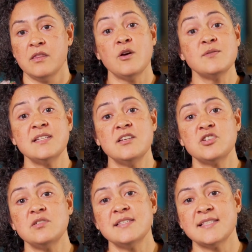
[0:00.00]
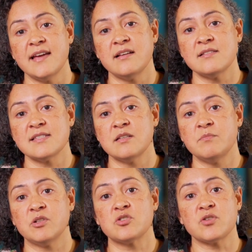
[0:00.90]
Those initial sales can
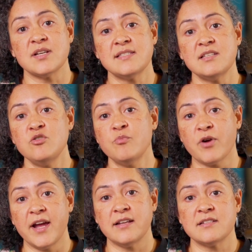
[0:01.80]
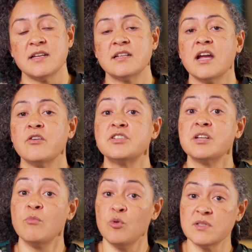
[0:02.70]
build trust in your brand,
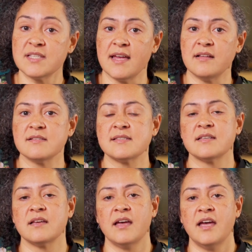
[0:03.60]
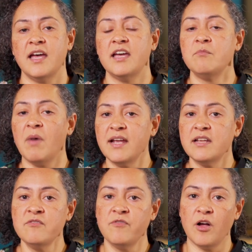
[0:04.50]
encouraging more sales. It might
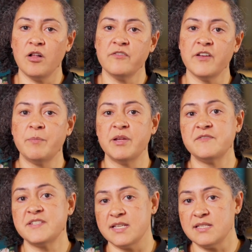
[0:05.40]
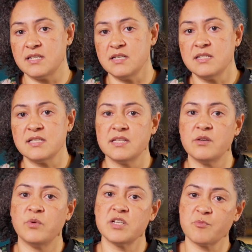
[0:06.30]
involve a bit of testing to see
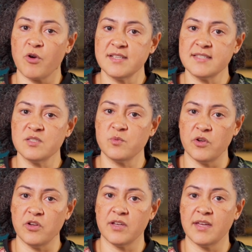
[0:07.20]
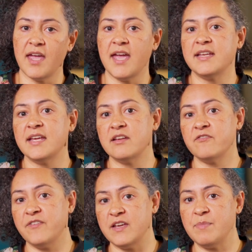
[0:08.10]
which prices work and getting
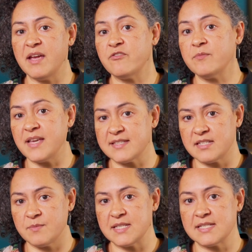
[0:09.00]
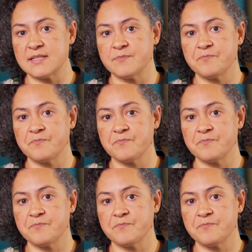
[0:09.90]
feedback from customers.